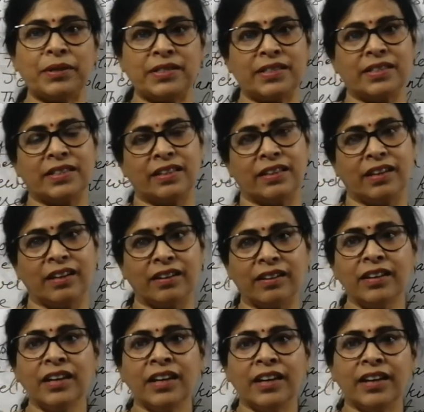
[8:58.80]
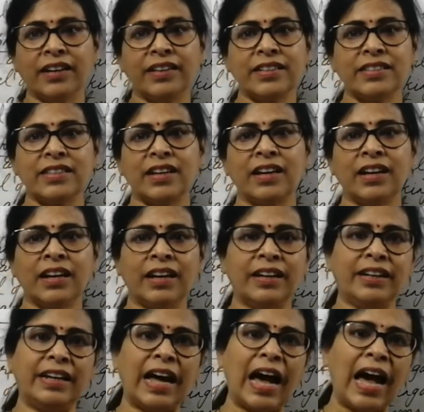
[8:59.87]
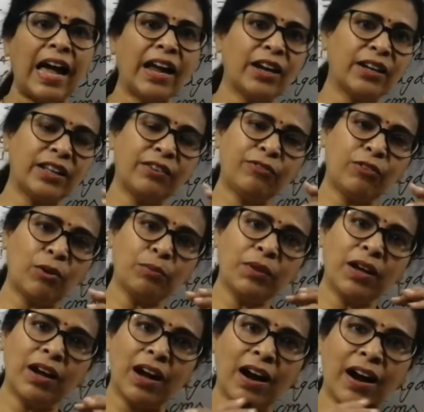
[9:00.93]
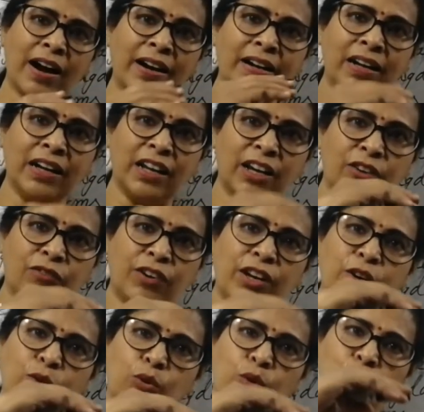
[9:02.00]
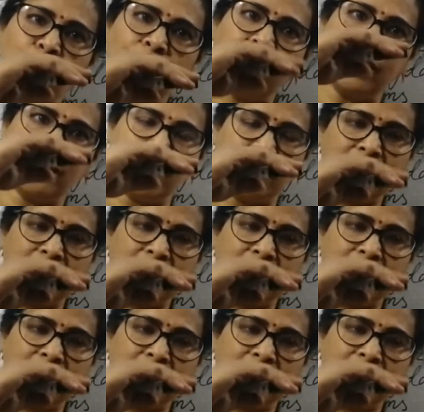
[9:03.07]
present in here, it is they form the hard layer one over other.